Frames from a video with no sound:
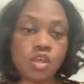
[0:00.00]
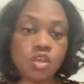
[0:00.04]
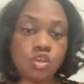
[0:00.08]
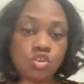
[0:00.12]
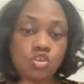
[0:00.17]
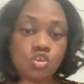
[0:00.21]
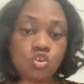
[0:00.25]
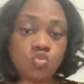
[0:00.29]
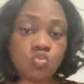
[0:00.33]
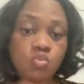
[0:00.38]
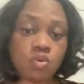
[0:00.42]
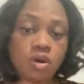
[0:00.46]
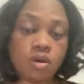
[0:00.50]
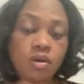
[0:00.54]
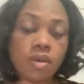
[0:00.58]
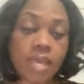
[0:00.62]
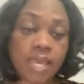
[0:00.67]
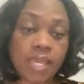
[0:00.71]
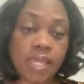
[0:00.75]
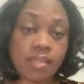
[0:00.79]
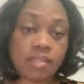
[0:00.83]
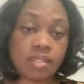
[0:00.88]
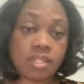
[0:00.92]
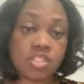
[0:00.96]
You want
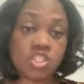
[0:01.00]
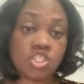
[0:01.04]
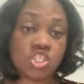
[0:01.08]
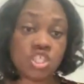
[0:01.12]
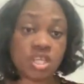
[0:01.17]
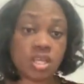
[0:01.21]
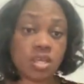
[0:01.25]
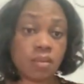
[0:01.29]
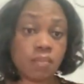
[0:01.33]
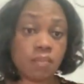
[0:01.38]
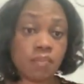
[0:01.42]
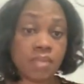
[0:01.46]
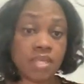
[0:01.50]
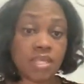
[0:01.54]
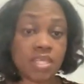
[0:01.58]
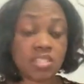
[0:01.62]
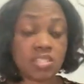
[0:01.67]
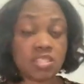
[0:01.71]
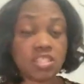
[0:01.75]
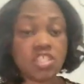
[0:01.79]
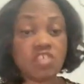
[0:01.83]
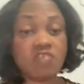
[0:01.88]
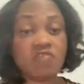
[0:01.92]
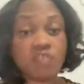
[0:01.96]
a legit
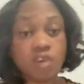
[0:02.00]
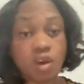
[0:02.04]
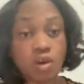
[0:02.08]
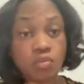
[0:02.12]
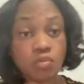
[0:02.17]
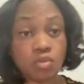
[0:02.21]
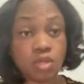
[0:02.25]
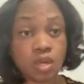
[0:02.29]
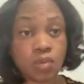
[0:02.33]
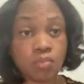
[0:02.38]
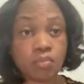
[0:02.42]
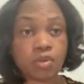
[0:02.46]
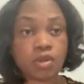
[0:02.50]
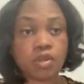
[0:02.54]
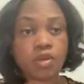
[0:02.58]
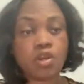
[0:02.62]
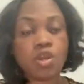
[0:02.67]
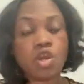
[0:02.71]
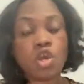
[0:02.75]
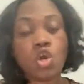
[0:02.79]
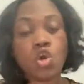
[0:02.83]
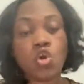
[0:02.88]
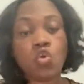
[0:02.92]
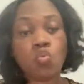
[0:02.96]
business phone number.
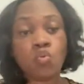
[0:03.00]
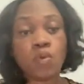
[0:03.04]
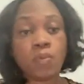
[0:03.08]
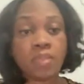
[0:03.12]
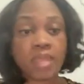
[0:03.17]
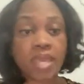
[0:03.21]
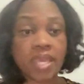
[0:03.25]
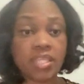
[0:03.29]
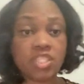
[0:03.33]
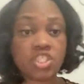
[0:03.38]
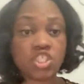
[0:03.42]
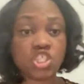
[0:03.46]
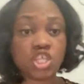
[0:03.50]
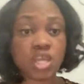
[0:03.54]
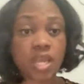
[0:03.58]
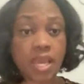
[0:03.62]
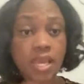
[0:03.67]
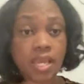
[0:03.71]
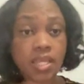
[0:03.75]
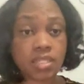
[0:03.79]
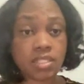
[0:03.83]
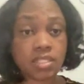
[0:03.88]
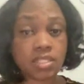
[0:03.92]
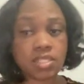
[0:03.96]
When they
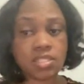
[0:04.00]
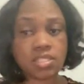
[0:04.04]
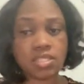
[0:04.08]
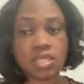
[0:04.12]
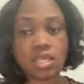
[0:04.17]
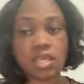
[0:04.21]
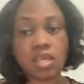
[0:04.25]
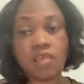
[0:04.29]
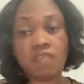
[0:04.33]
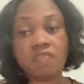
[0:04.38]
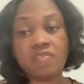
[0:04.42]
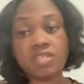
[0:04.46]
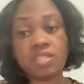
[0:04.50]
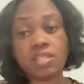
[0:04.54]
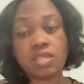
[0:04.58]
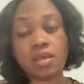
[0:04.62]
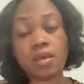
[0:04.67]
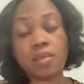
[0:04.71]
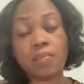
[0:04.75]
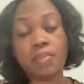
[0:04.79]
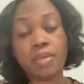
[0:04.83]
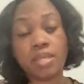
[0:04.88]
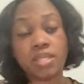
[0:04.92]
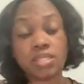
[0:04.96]
check to see if it's
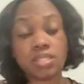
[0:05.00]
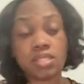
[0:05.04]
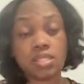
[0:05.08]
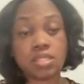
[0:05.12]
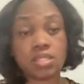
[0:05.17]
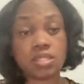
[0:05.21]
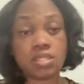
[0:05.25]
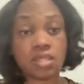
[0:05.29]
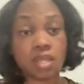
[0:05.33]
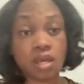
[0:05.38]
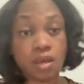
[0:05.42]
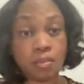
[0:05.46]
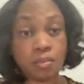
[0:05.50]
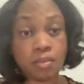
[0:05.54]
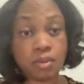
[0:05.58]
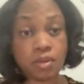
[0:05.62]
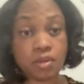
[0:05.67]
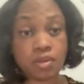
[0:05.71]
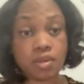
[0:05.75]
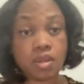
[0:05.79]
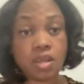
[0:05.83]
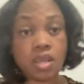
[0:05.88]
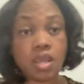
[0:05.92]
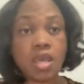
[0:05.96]
a business
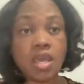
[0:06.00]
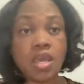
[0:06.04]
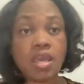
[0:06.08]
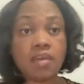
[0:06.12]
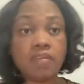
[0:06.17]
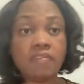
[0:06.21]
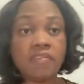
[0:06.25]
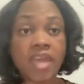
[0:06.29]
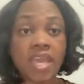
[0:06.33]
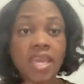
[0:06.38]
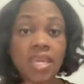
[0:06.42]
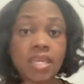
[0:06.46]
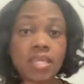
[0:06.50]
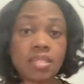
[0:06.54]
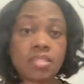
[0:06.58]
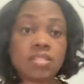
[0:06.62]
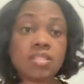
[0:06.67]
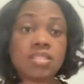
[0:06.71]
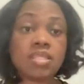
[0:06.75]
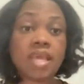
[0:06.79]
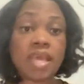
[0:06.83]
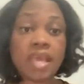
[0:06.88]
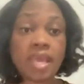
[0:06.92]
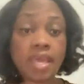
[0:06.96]
number, they can
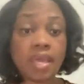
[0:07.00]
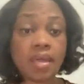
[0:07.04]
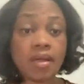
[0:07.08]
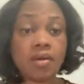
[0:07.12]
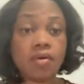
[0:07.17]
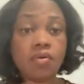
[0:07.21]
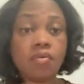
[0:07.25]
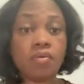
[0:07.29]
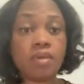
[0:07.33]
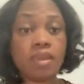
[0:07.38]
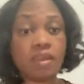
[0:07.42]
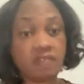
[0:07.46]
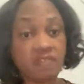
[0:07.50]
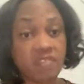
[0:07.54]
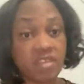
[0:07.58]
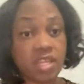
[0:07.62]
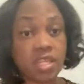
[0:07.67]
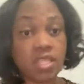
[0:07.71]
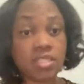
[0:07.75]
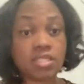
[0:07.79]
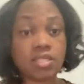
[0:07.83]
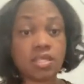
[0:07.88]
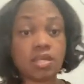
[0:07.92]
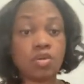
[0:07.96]
tell if it
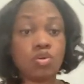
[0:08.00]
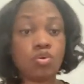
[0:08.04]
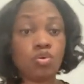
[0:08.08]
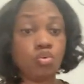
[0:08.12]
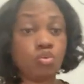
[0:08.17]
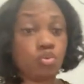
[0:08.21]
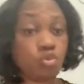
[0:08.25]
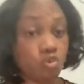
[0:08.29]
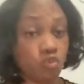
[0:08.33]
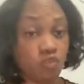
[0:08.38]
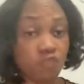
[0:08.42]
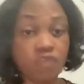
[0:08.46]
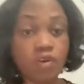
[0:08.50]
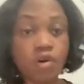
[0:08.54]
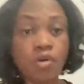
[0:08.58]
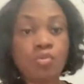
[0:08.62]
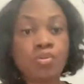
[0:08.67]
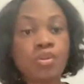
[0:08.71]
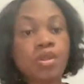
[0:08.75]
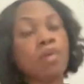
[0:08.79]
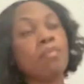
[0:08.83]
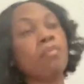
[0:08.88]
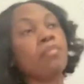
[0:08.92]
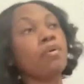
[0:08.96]
is a Google phone
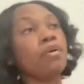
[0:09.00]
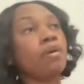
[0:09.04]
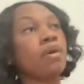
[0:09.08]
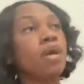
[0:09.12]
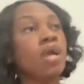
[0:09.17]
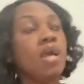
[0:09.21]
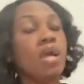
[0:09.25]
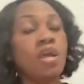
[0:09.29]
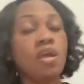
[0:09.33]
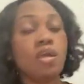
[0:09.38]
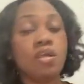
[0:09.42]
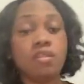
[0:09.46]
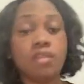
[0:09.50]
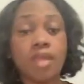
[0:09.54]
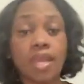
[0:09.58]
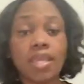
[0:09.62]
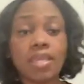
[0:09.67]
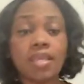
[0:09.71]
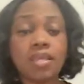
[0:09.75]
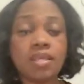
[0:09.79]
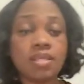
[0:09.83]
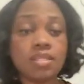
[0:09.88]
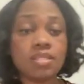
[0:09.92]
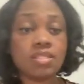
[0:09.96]
number. They
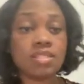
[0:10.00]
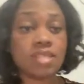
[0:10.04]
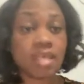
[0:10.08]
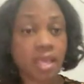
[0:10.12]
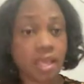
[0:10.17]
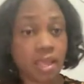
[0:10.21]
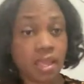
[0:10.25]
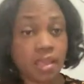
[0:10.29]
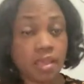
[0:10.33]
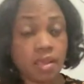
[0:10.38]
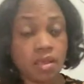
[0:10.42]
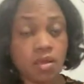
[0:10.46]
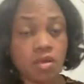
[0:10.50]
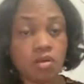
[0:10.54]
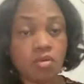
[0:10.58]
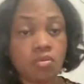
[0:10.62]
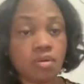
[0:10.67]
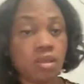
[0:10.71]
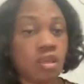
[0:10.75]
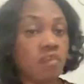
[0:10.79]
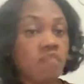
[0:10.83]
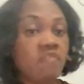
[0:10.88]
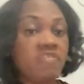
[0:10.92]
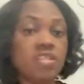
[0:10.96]
can tell
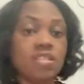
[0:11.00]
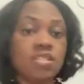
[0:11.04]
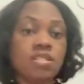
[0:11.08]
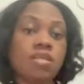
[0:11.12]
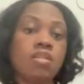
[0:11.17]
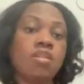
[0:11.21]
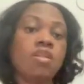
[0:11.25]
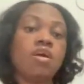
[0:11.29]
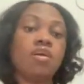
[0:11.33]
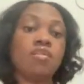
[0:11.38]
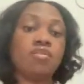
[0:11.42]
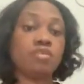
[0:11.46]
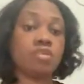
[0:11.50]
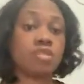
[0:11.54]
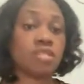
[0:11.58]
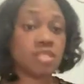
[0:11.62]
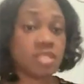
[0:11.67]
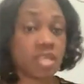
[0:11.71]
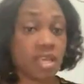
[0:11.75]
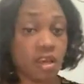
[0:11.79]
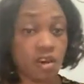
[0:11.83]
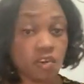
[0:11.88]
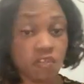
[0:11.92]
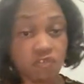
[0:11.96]
if it's another
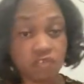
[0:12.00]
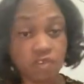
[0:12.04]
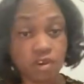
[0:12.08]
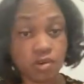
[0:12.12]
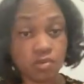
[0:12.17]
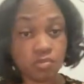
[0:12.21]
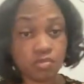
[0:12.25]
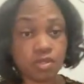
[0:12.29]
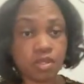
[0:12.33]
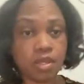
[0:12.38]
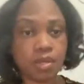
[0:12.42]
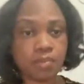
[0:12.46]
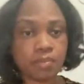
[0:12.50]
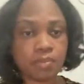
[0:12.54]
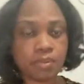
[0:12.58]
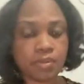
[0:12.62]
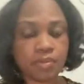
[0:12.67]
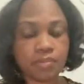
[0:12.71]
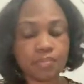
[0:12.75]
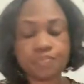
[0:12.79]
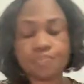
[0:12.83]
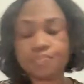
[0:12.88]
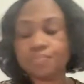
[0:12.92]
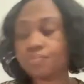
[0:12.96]
cell phone
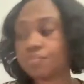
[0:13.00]
number.